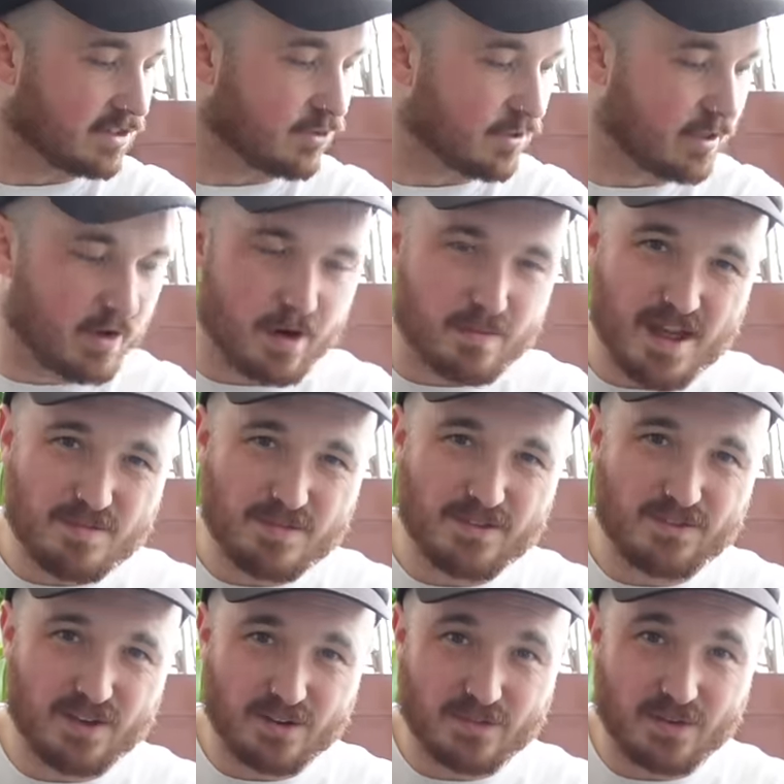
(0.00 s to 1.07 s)
So although I may be
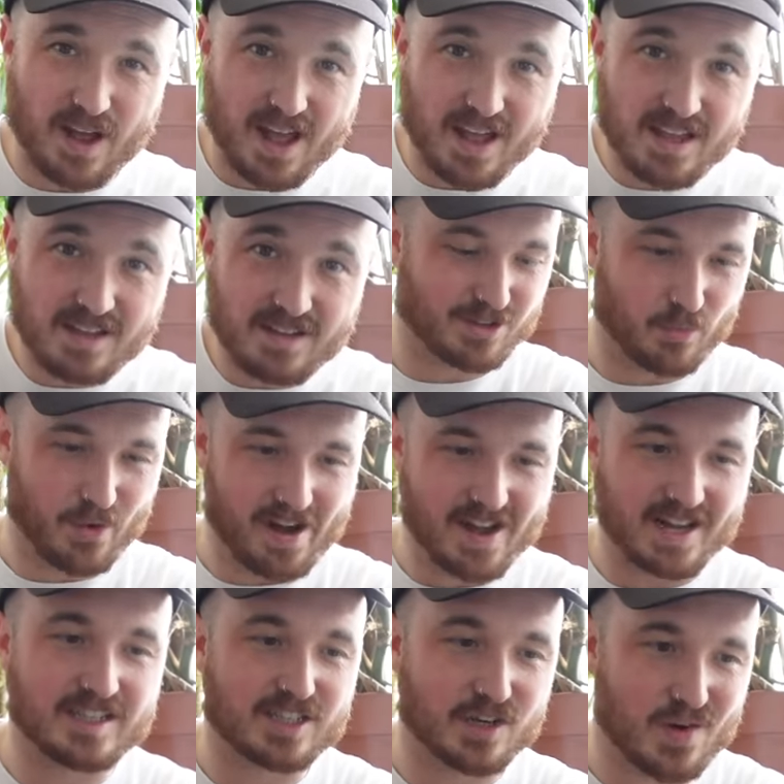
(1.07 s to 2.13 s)
5'8", the way
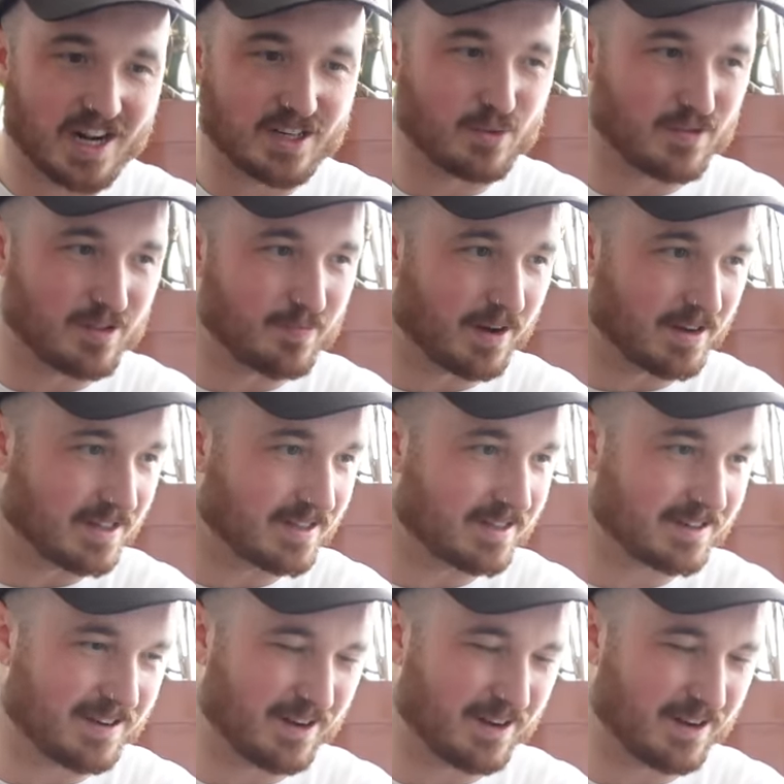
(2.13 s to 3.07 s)
I interact with the bike,